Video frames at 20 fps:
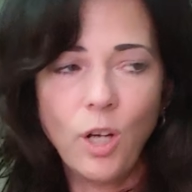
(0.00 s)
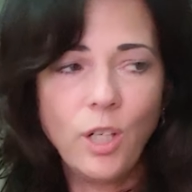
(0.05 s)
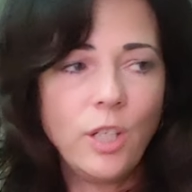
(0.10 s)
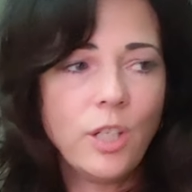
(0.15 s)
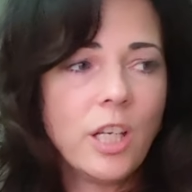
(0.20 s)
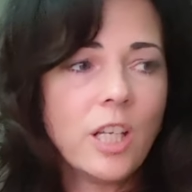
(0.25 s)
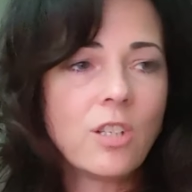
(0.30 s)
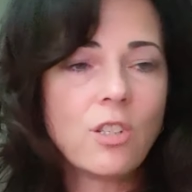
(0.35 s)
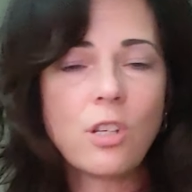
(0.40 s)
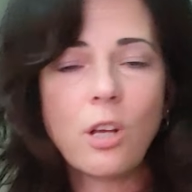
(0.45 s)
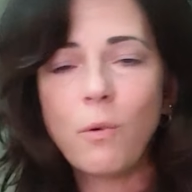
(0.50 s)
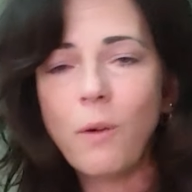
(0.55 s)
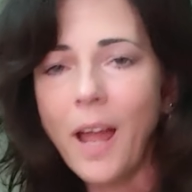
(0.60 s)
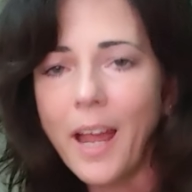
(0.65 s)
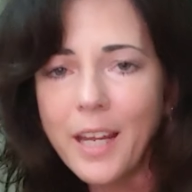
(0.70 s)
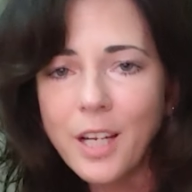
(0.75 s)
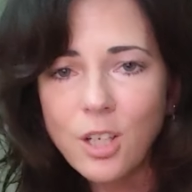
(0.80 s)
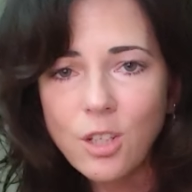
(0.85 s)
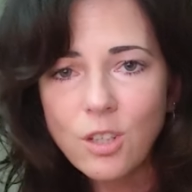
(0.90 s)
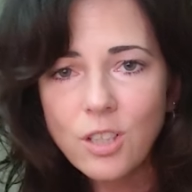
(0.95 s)
You get so
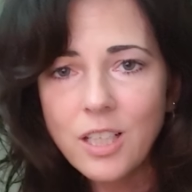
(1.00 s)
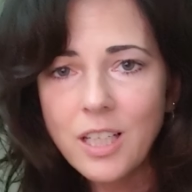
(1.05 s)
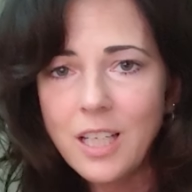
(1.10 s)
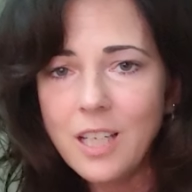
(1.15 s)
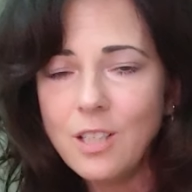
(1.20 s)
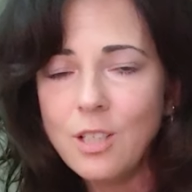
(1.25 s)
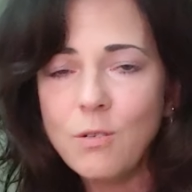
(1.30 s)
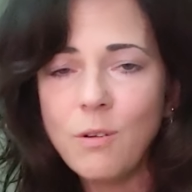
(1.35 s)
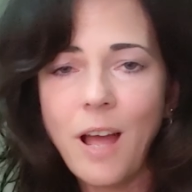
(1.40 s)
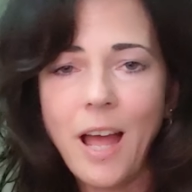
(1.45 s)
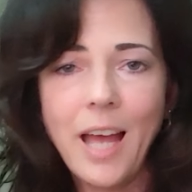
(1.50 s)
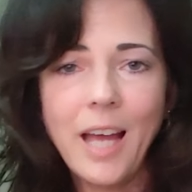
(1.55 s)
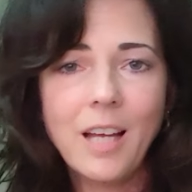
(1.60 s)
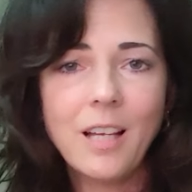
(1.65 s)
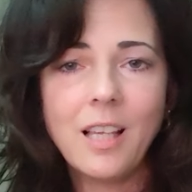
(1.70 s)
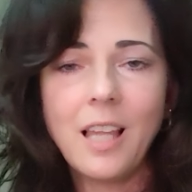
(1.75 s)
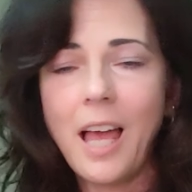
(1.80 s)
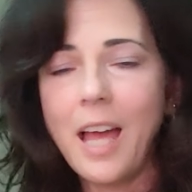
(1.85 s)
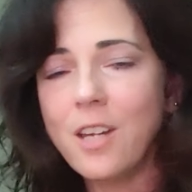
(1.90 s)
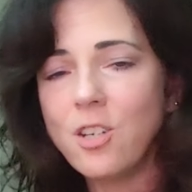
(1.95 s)
angry and you
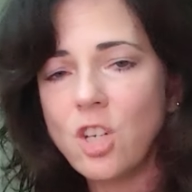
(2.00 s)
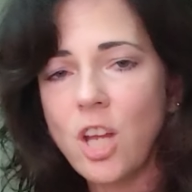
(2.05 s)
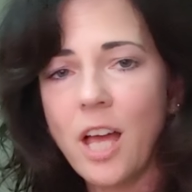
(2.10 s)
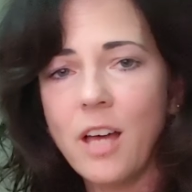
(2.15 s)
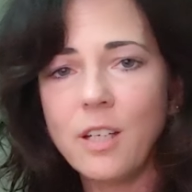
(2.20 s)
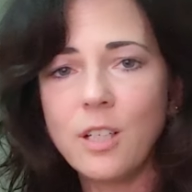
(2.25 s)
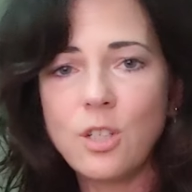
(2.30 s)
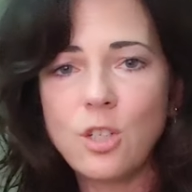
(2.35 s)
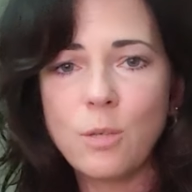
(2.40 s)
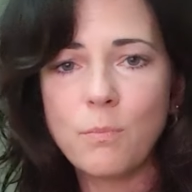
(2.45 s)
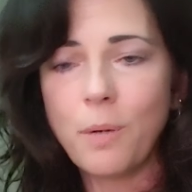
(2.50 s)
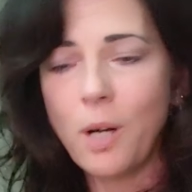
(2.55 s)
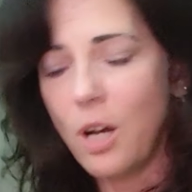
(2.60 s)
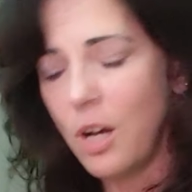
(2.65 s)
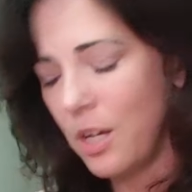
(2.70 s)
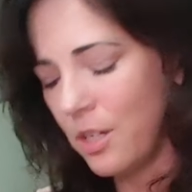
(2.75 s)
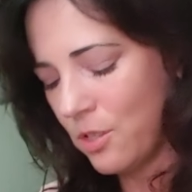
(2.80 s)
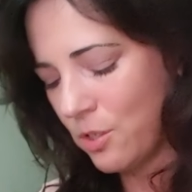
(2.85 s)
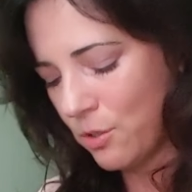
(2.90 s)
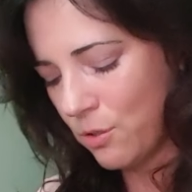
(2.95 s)
lash out at your
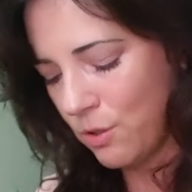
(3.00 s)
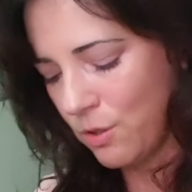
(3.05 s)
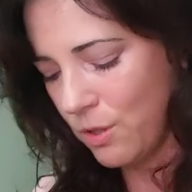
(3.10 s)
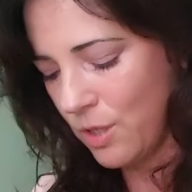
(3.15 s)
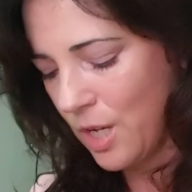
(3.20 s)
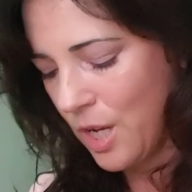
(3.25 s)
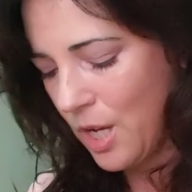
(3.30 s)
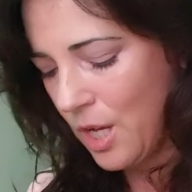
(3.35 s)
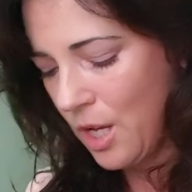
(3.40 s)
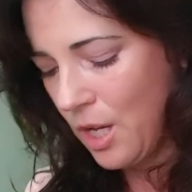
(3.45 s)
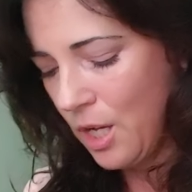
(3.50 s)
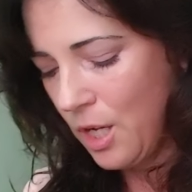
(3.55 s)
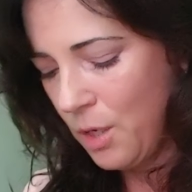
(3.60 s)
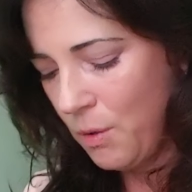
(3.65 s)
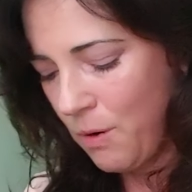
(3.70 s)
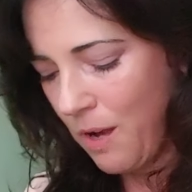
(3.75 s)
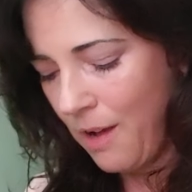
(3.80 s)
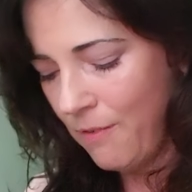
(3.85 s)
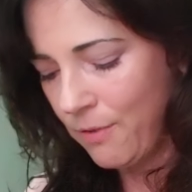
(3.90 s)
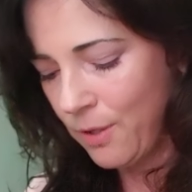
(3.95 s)
boss or
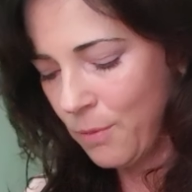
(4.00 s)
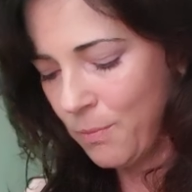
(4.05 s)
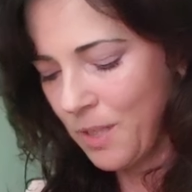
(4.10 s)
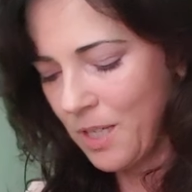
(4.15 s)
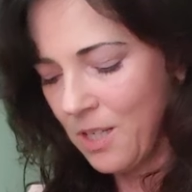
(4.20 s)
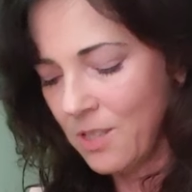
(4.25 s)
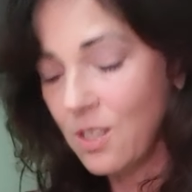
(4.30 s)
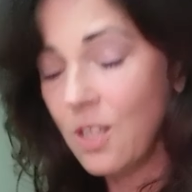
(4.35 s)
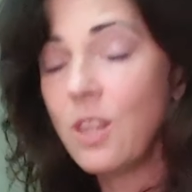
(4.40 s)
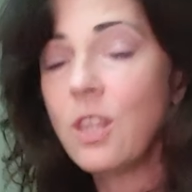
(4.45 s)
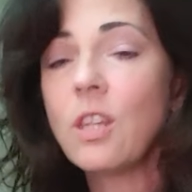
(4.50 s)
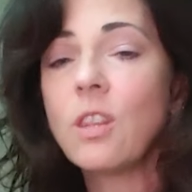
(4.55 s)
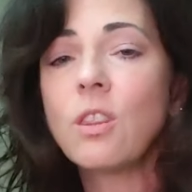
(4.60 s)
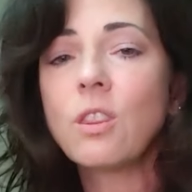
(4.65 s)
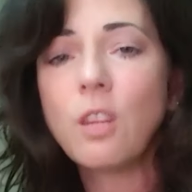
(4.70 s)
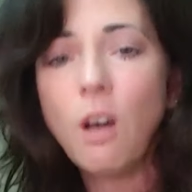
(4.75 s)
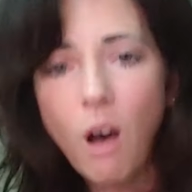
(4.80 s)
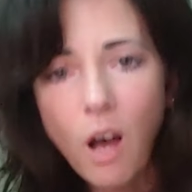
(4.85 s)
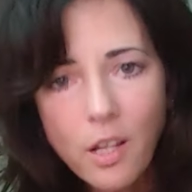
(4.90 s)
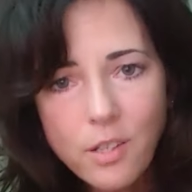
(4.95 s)
whoever because of the
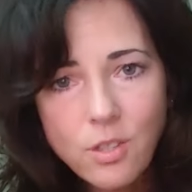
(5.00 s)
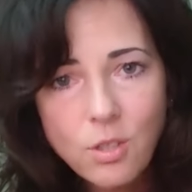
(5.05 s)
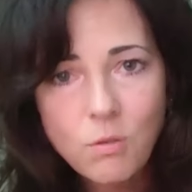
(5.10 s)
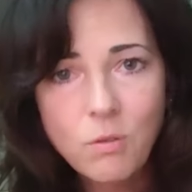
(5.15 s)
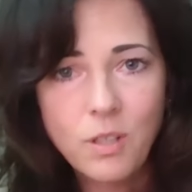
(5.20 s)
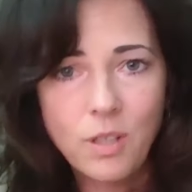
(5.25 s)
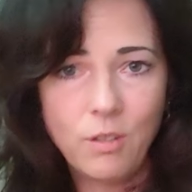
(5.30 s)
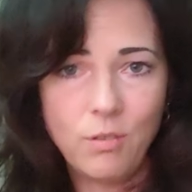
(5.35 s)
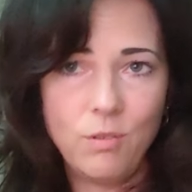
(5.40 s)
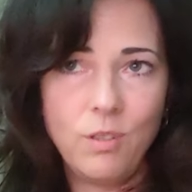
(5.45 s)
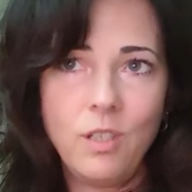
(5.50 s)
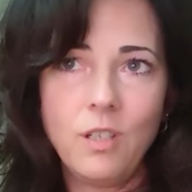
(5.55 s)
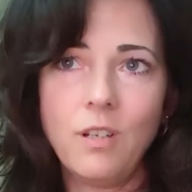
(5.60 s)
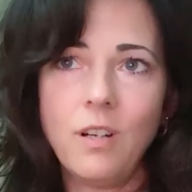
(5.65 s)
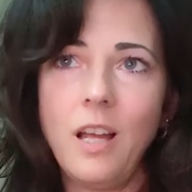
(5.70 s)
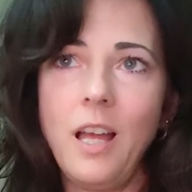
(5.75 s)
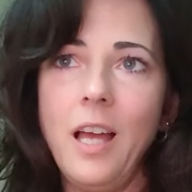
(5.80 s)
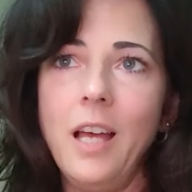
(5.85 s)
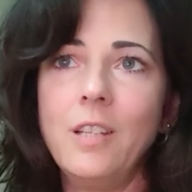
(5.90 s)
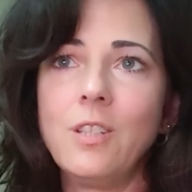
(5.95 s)
thoughts going through your
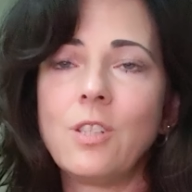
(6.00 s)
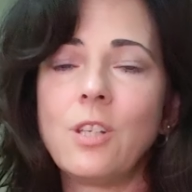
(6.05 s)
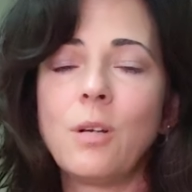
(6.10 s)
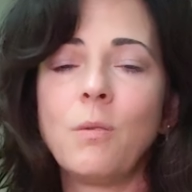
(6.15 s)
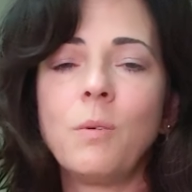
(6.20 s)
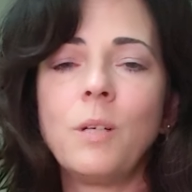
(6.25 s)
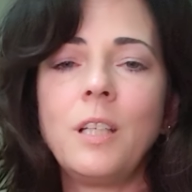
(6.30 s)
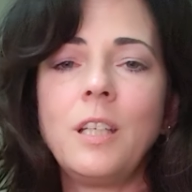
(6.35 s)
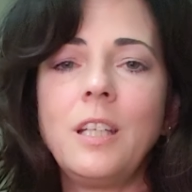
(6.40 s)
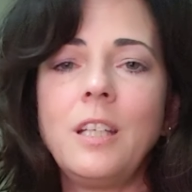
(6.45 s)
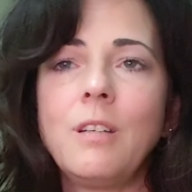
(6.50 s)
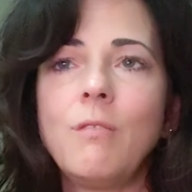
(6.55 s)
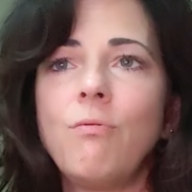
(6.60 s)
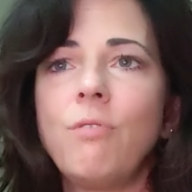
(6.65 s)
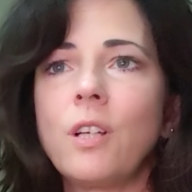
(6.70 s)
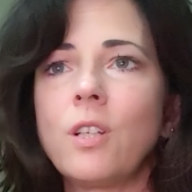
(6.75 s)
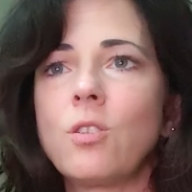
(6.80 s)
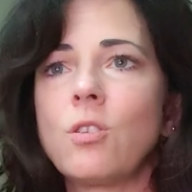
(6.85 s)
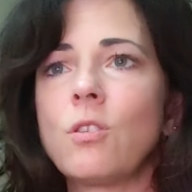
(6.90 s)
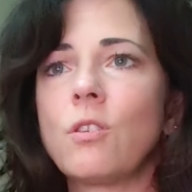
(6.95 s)
head. So we need to
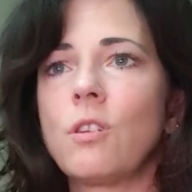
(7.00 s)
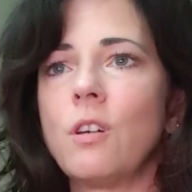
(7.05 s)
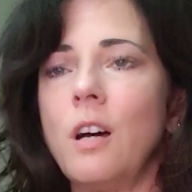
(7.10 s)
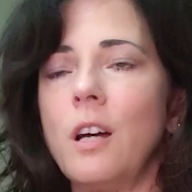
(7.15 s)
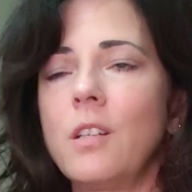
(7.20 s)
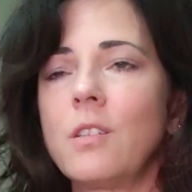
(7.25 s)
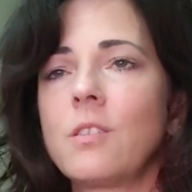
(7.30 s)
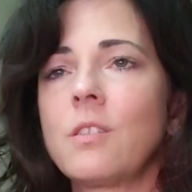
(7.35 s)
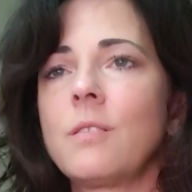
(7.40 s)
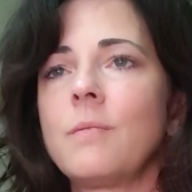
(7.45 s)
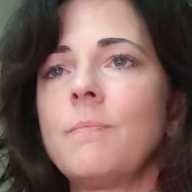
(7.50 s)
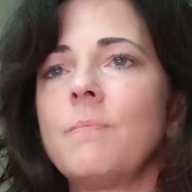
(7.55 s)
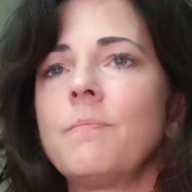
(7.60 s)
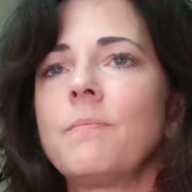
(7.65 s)
fix your thoughts.